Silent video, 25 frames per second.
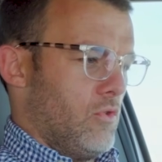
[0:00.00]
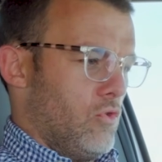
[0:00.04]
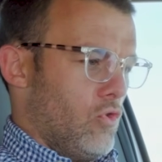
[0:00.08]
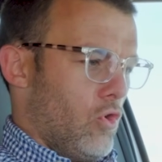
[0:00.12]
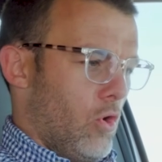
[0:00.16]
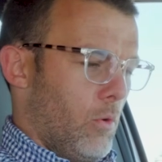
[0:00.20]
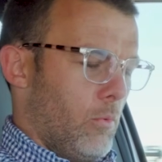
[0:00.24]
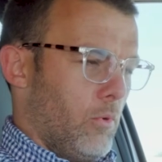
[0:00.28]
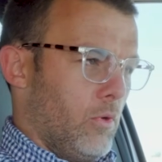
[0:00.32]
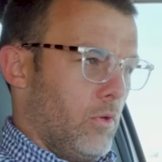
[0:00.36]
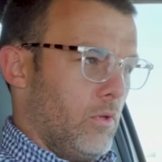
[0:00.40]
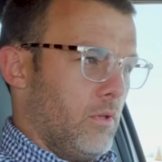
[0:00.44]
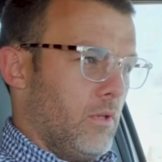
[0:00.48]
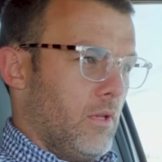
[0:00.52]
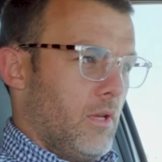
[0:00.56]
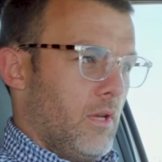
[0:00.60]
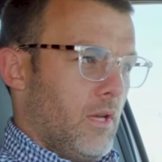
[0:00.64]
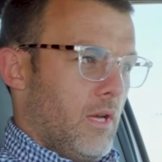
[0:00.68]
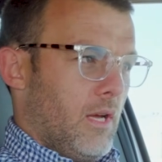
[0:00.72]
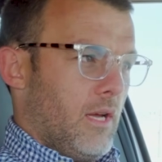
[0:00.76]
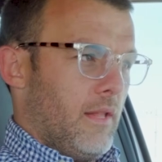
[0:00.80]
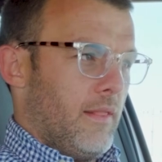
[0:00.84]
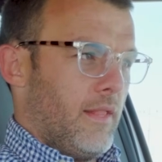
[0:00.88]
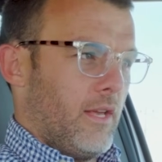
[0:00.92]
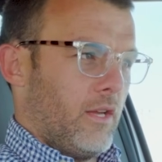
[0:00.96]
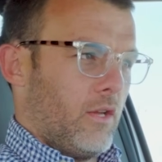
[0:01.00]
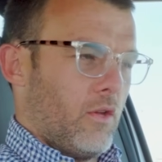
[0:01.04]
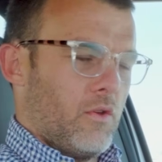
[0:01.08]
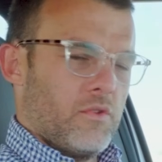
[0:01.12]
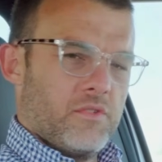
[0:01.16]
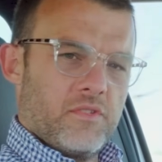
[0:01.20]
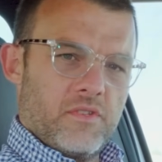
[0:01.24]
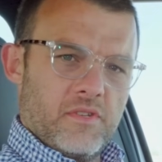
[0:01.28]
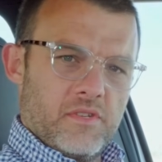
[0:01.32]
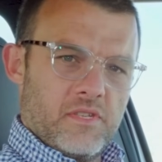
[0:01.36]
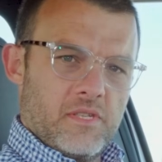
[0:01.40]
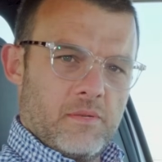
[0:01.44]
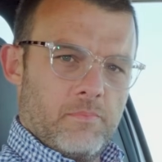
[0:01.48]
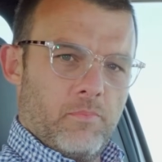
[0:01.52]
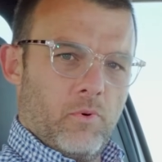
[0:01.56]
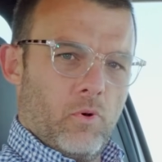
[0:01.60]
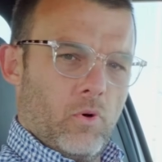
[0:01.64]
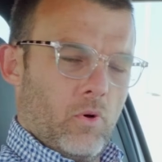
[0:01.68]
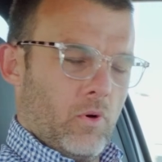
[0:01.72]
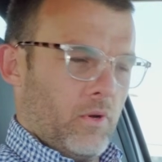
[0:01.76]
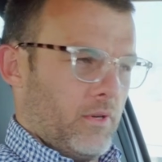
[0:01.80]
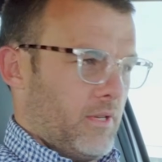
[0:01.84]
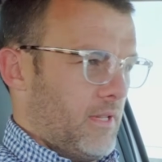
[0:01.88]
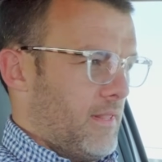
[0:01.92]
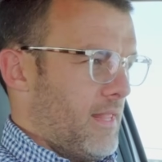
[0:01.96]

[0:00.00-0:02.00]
Normal, that goes to sport,